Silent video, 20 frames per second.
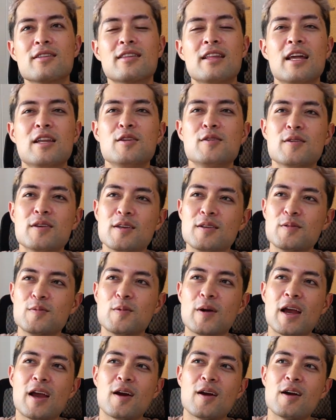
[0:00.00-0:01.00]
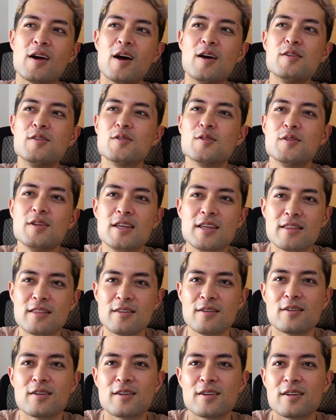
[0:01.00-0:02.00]
that you can wear underneath
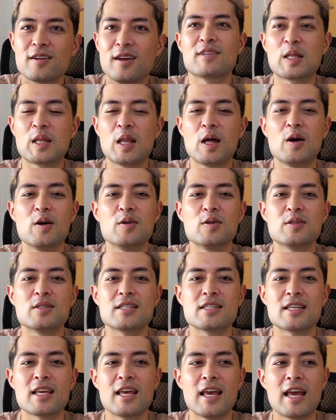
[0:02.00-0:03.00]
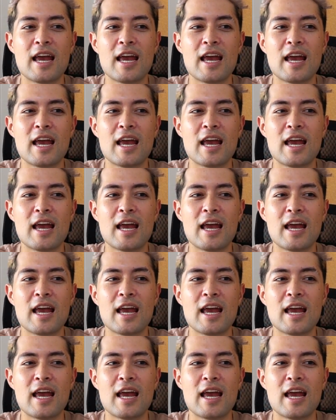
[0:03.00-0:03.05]
your clothes,